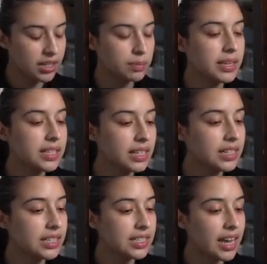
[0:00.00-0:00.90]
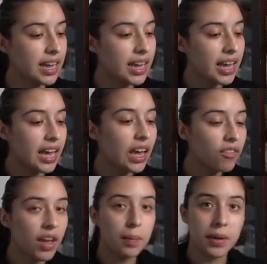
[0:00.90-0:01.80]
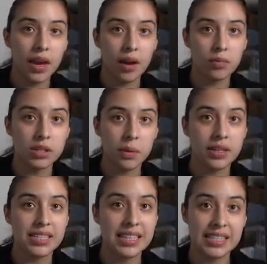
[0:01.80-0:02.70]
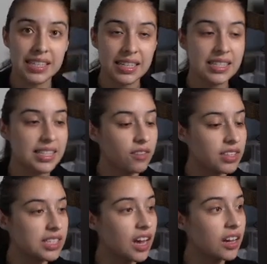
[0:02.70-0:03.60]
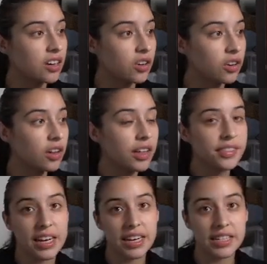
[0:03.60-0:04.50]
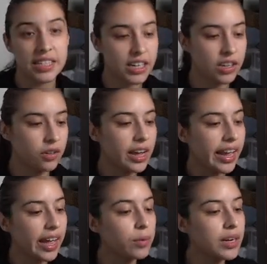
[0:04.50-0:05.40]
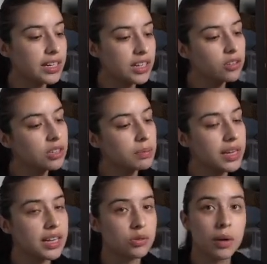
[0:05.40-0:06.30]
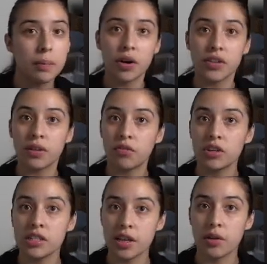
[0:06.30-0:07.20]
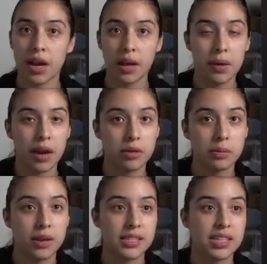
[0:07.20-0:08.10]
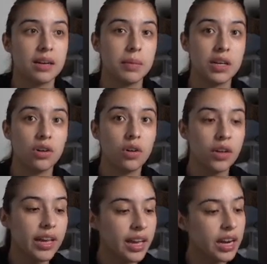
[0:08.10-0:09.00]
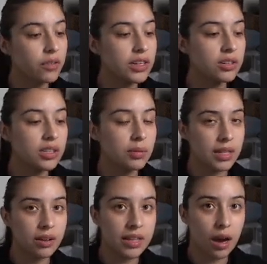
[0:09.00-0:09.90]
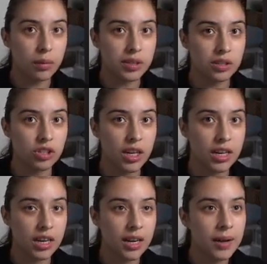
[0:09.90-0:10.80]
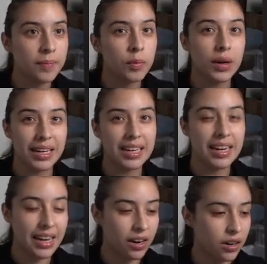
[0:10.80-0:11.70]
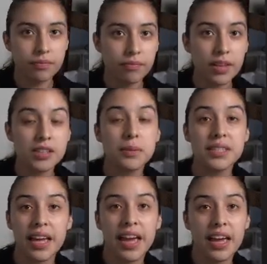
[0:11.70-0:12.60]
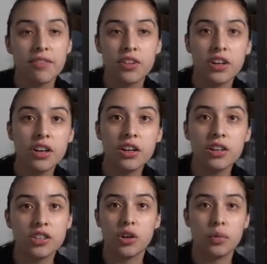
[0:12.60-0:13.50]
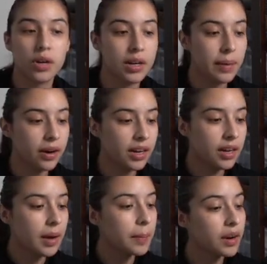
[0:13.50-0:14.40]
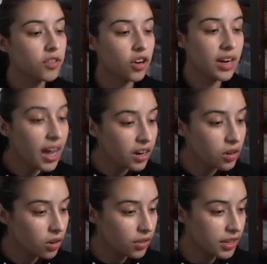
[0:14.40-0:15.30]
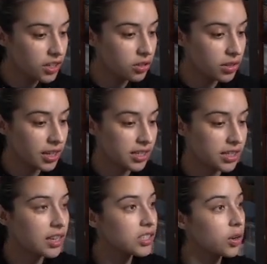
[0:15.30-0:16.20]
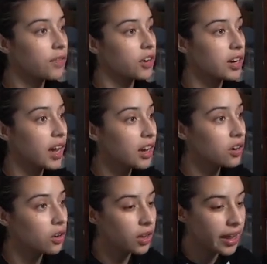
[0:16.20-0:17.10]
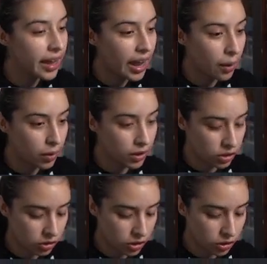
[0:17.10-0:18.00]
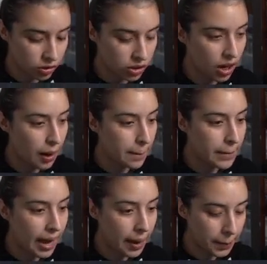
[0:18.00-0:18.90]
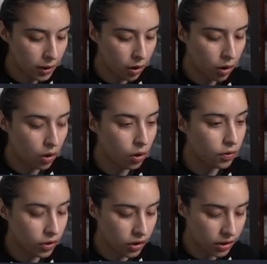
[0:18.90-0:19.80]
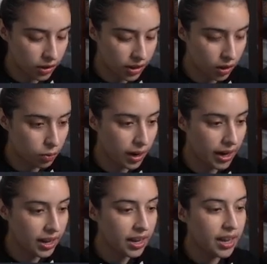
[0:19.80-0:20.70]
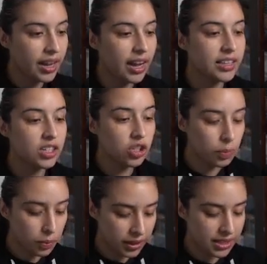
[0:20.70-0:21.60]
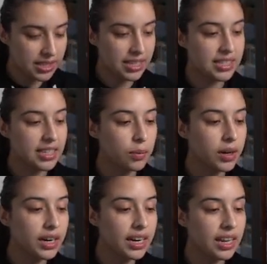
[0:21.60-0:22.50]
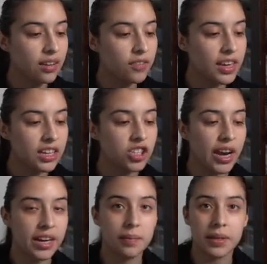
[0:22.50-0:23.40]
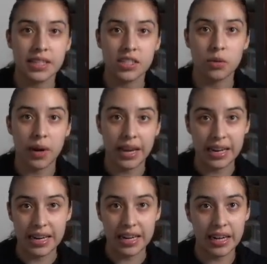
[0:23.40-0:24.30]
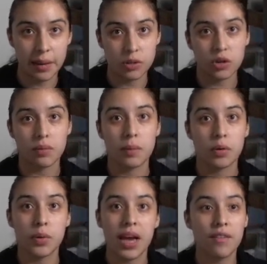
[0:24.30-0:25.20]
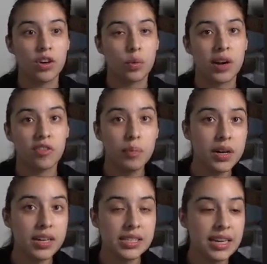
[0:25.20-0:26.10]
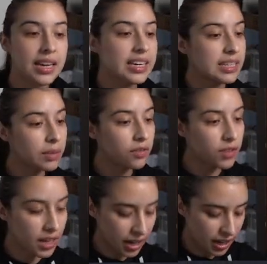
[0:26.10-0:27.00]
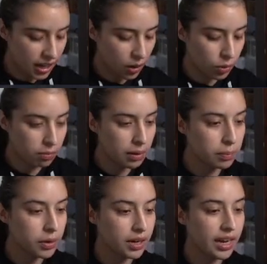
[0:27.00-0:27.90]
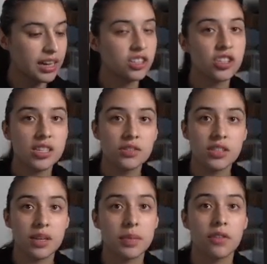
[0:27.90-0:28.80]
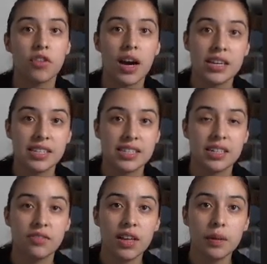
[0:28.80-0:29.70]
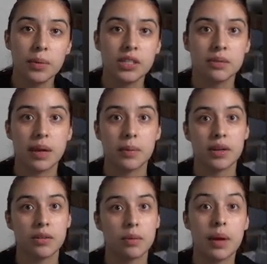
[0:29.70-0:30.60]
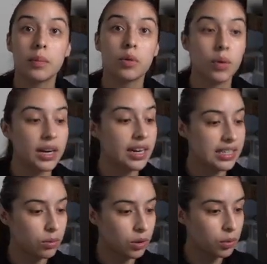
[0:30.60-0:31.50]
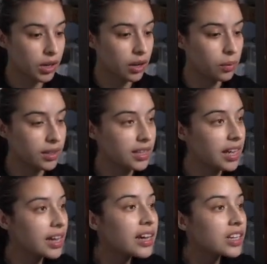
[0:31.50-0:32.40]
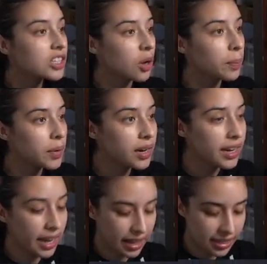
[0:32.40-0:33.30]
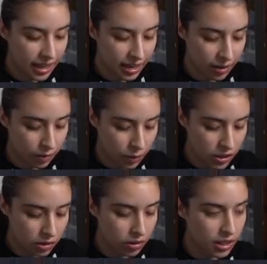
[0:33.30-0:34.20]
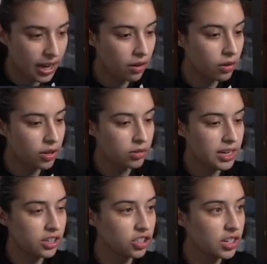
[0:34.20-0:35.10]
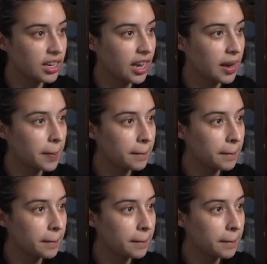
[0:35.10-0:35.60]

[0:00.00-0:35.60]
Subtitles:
It's basically to say if API response exists, if it's not null, then continue. And we need to do this because remember, on the first load, API response is going to be null. And if we do this without that optional chaining, we're going to get an error. So we say, hey, if you're null, don't worry about it. But if you're not null, then do this. So if you're not null, I want you to .map over the array and then two parentheses. And then we're going to give each item in this array a nickname. So remember, we have an array of books. Something fitting in here would be book. And it's just something for us as the developer to be able to remember what it is that we're working with. So book, and then we do the arrow notation again.